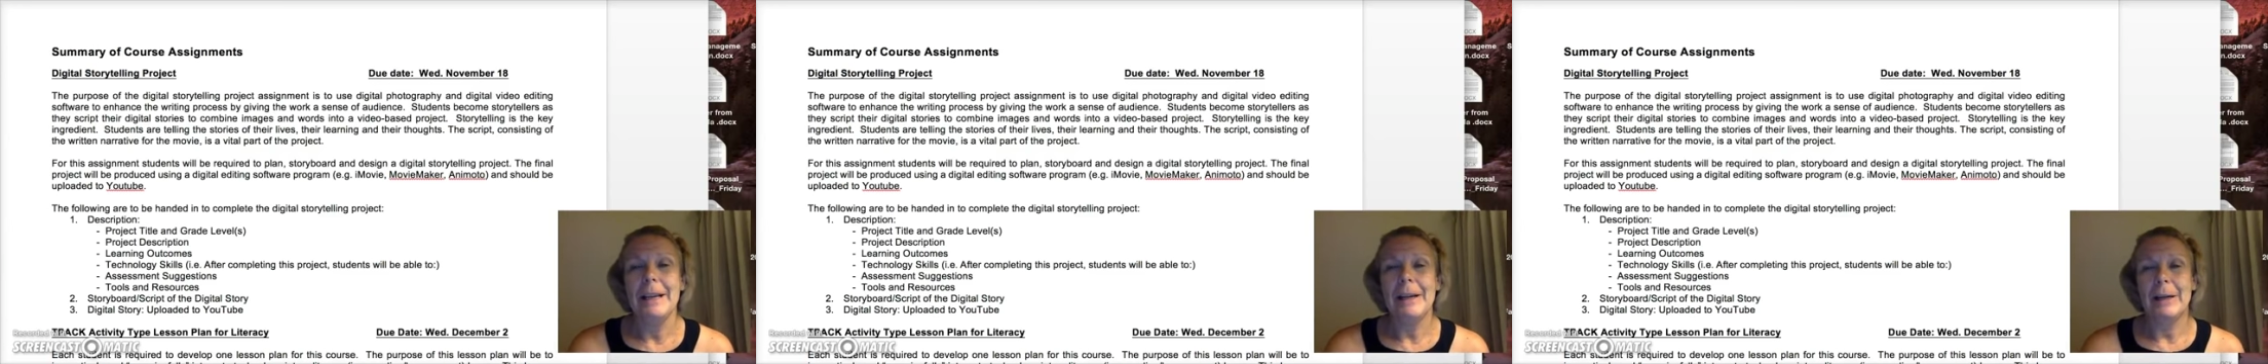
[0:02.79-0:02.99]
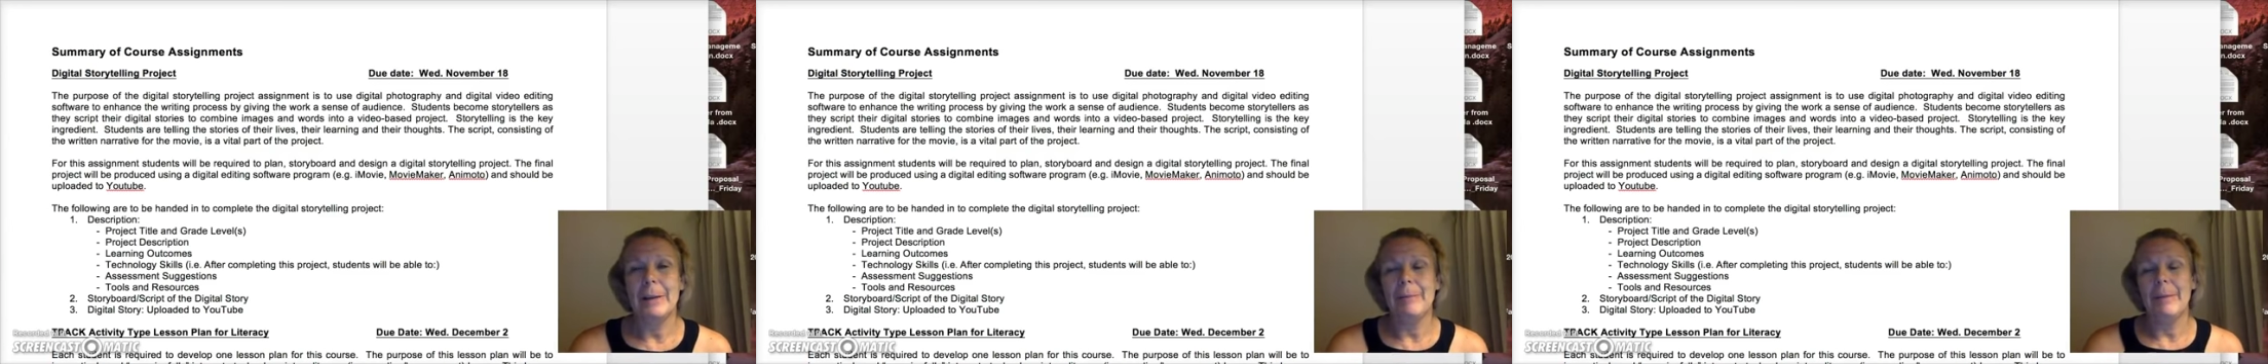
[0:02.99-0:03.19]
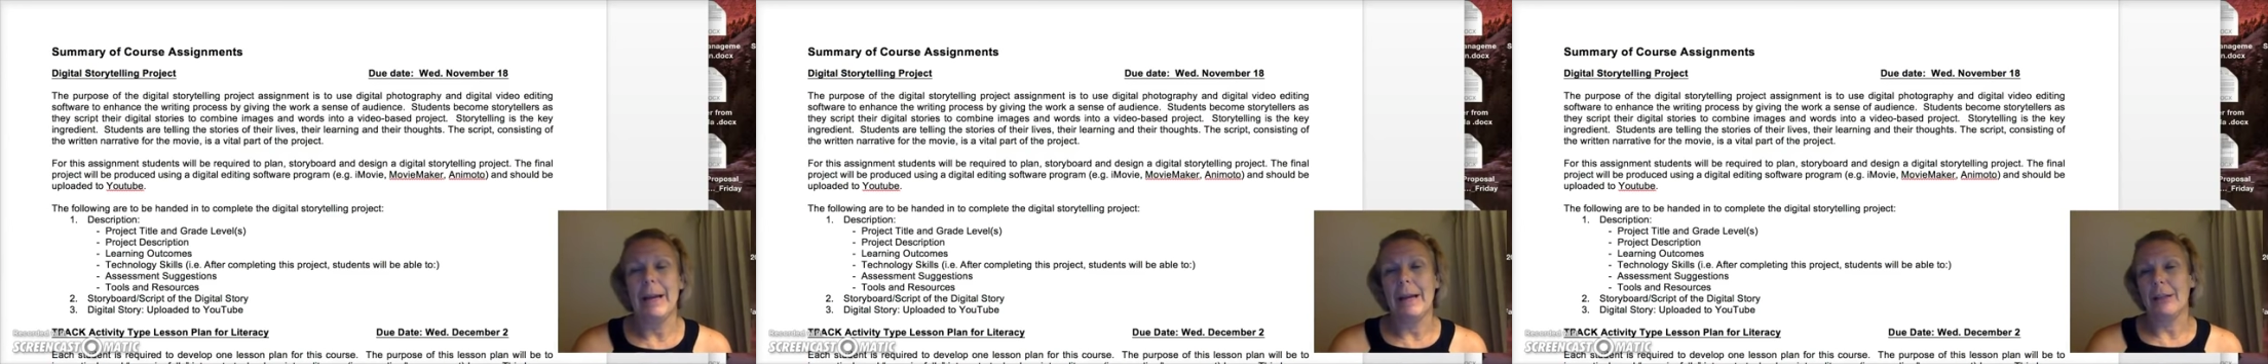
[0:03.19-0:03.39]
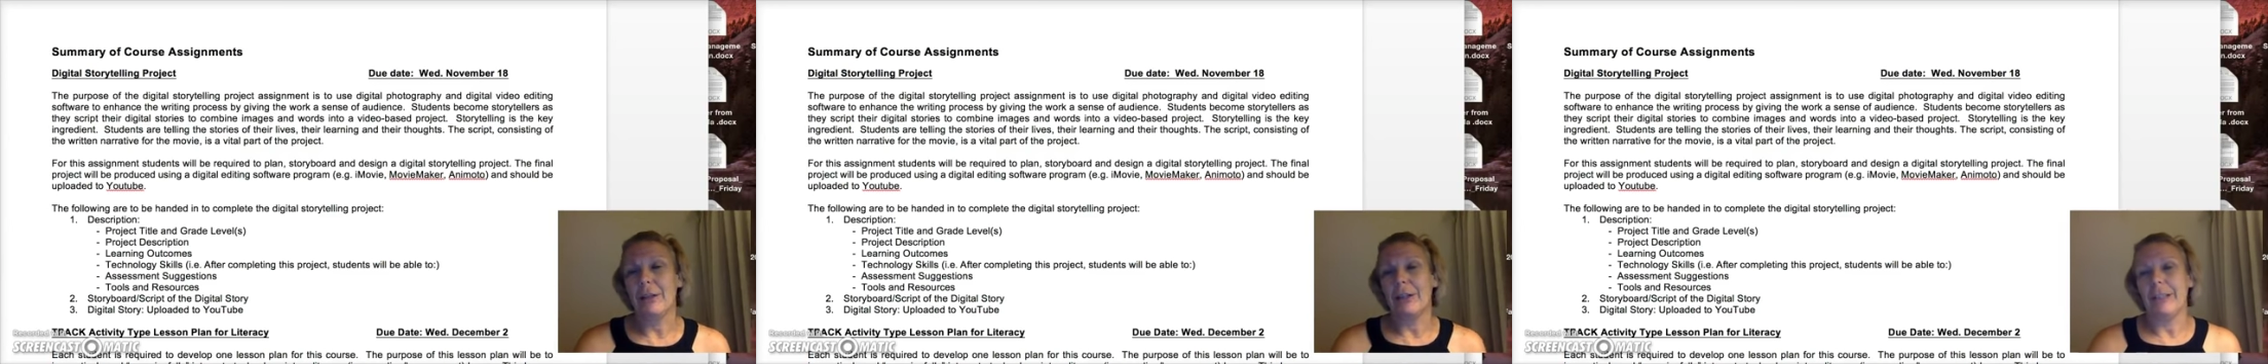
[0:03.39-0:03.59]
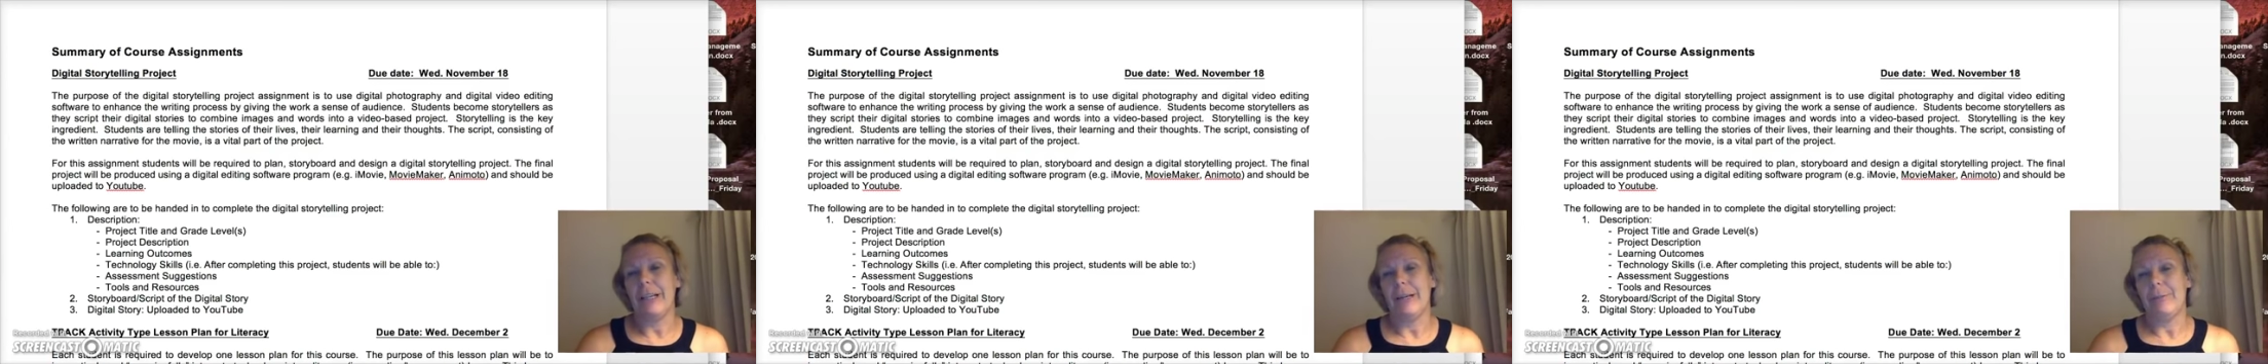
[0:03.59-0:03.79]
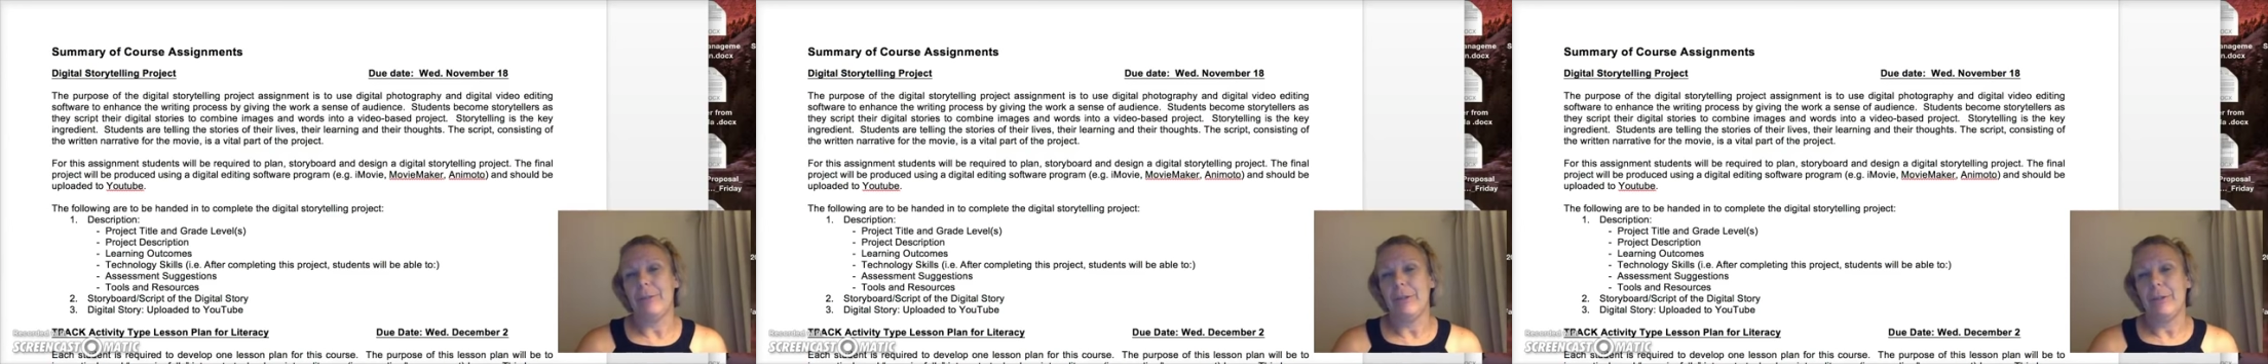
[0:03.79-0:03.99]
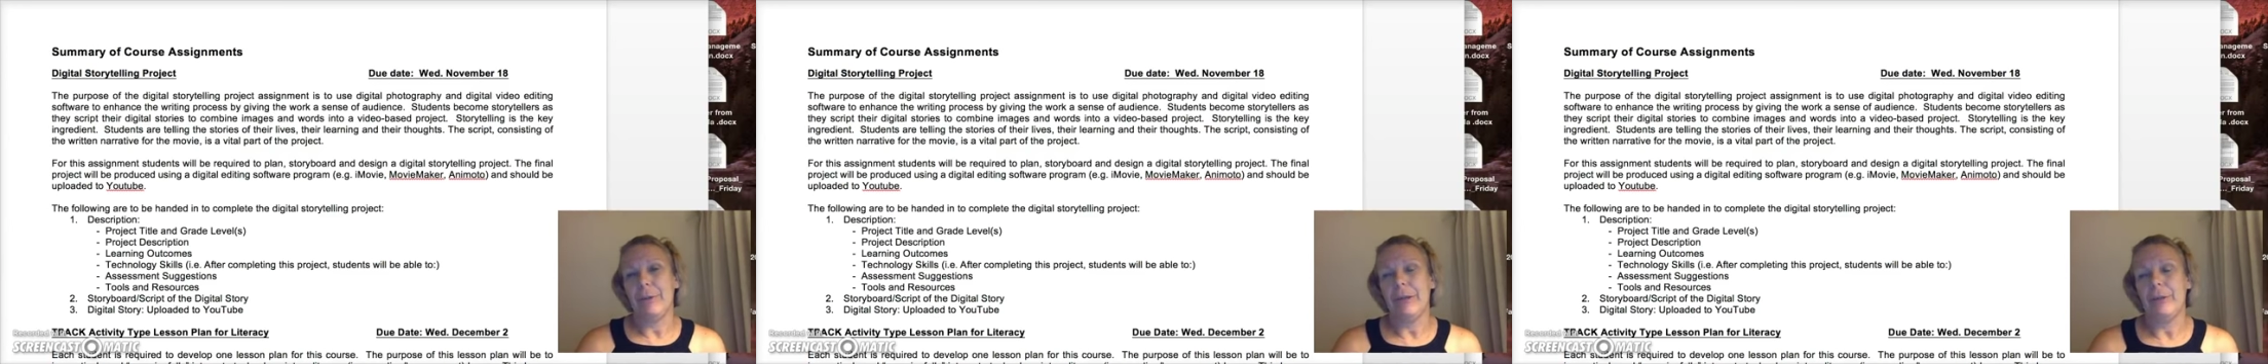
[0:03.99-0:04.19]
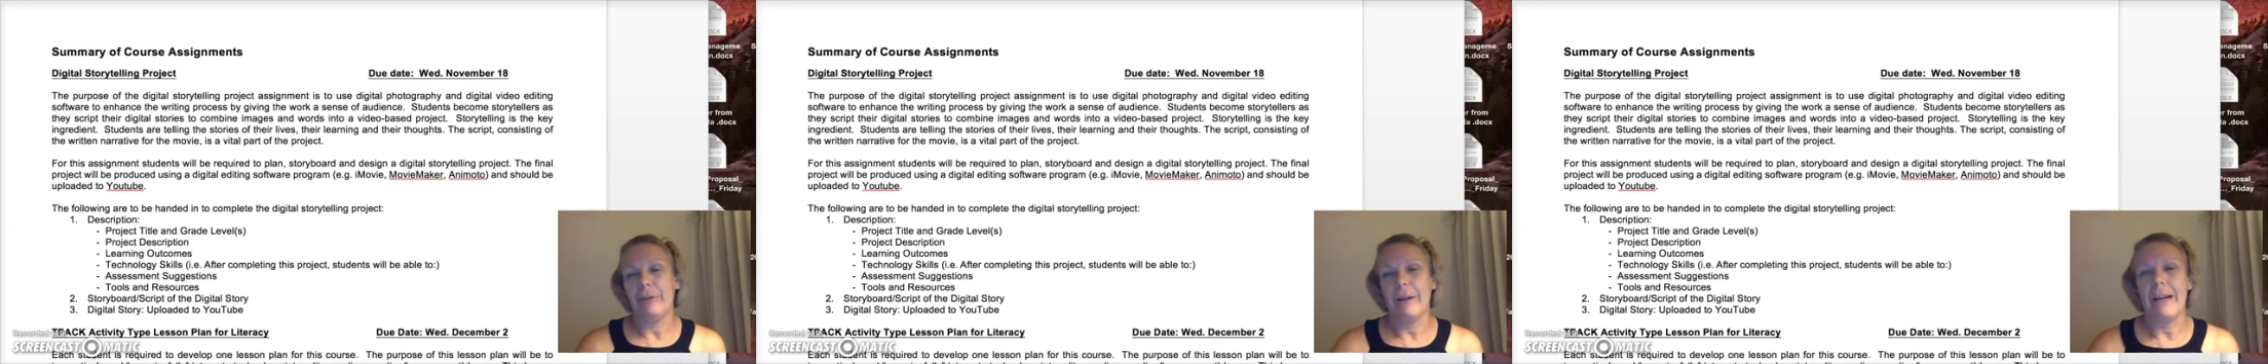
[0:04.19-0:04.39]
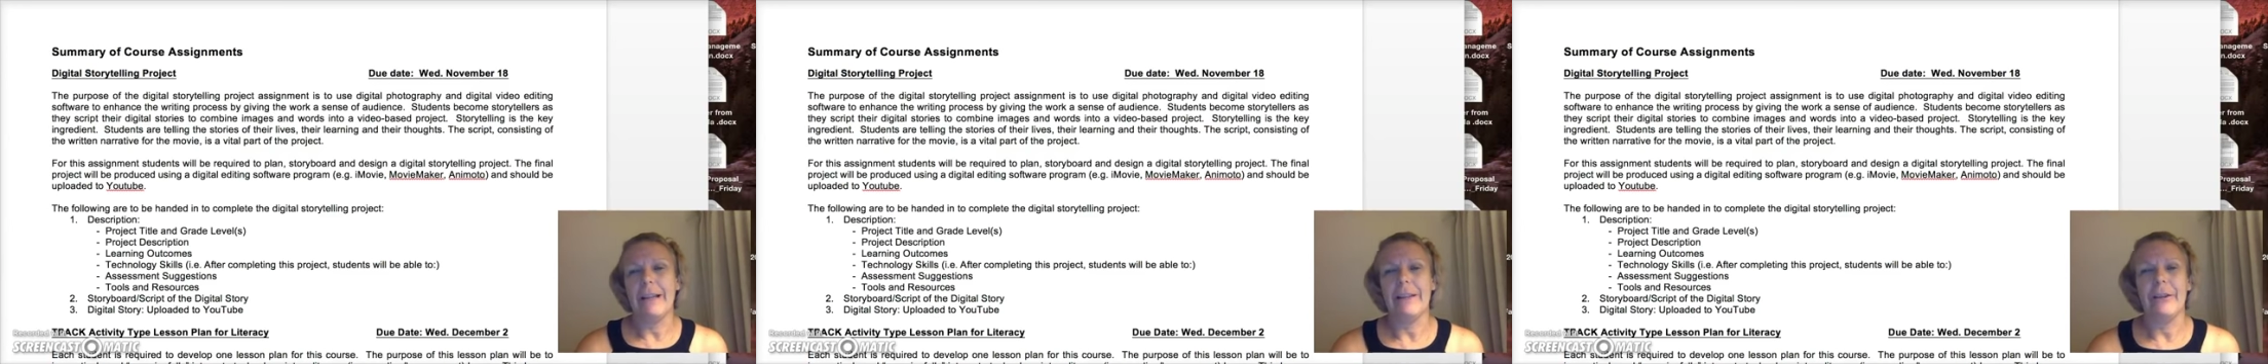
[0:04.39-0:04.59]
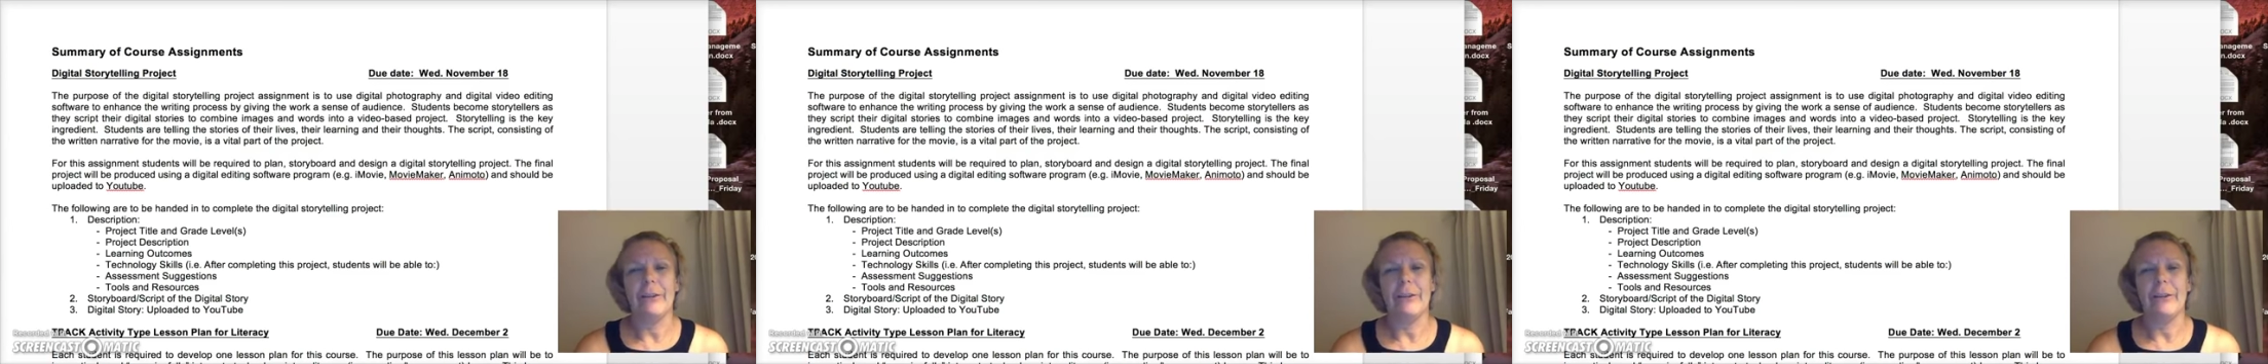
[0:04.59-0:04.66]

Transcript: Actually, I'm doing great.